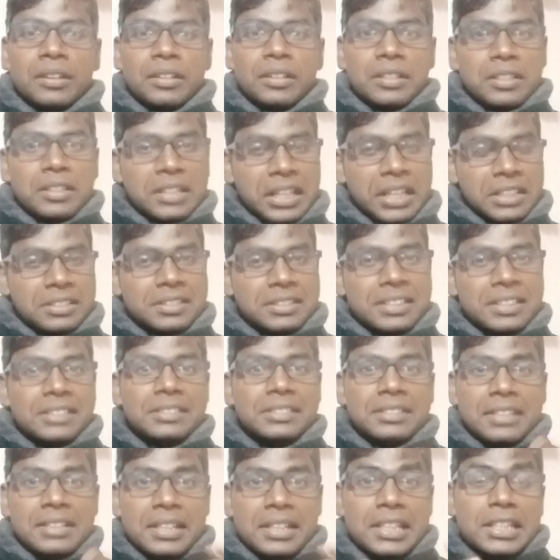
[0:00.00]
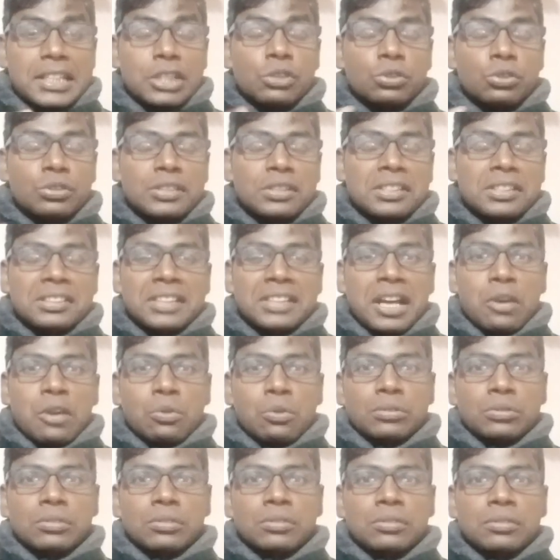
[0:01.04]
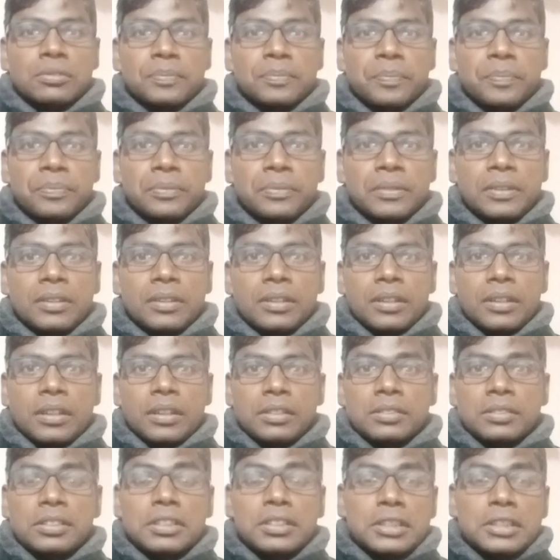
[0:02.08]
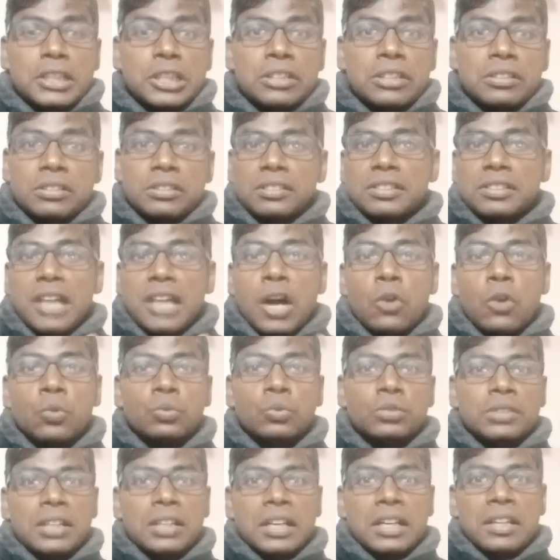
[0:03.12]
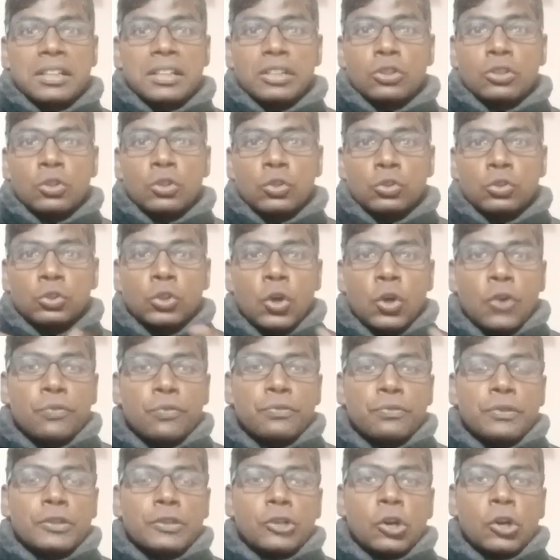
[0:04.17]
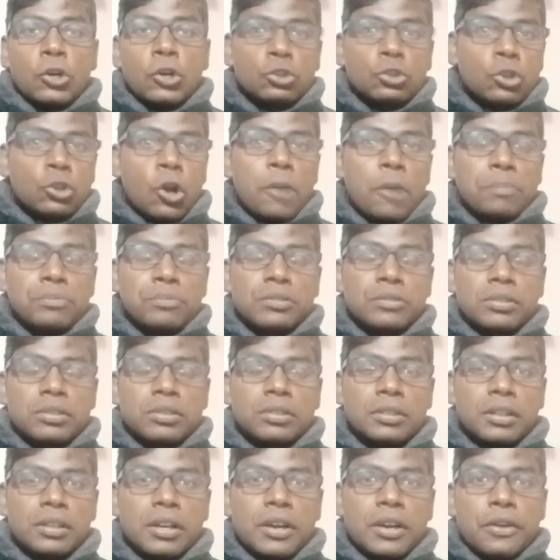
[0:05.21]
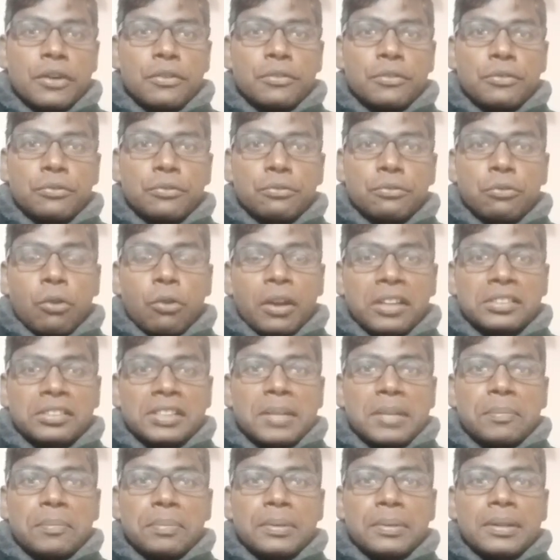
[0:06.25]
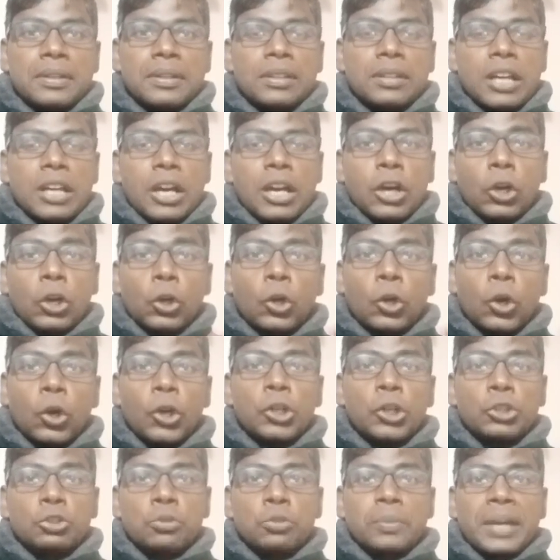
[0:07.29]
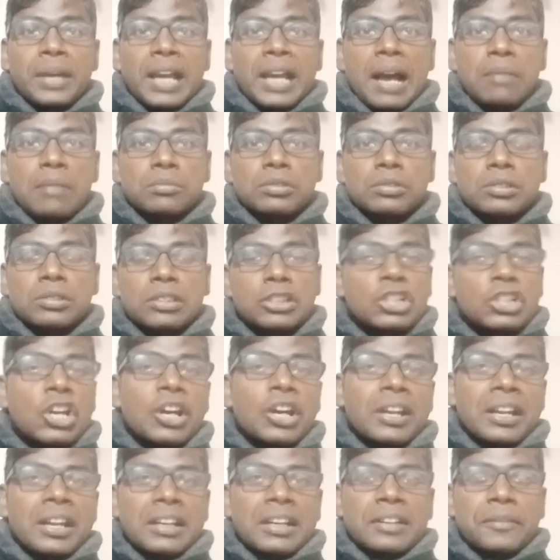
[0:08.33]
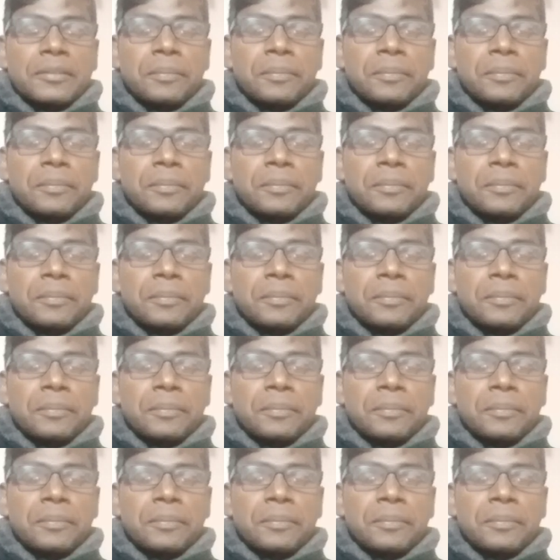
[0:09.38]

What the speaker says: Next is reduced sounds. Certain sounds are, softened or dropped. For example, going to becomes gonna.